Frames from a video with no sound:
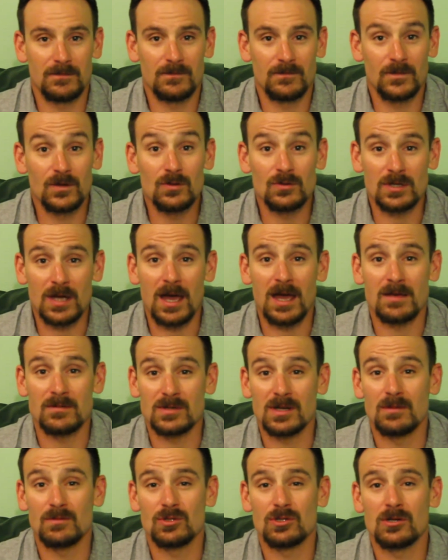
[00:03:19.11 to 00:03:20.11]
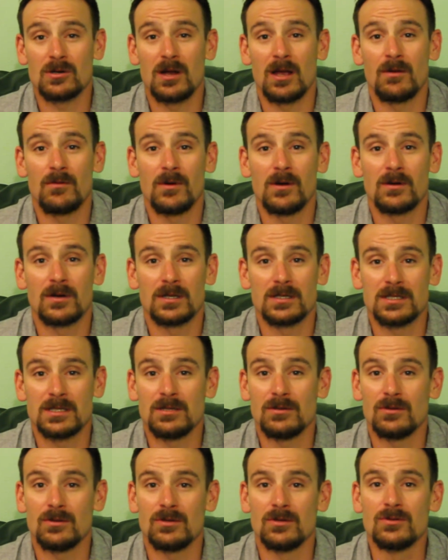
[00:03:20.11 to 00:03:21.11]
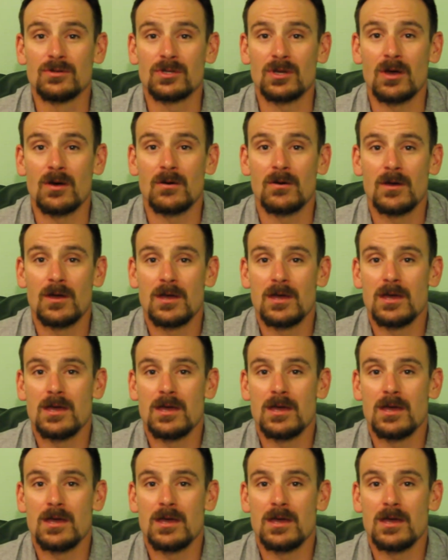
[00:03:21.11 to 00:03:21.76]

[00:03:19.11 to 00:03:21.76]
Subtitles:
few times, and I'm sure I will continue to do so,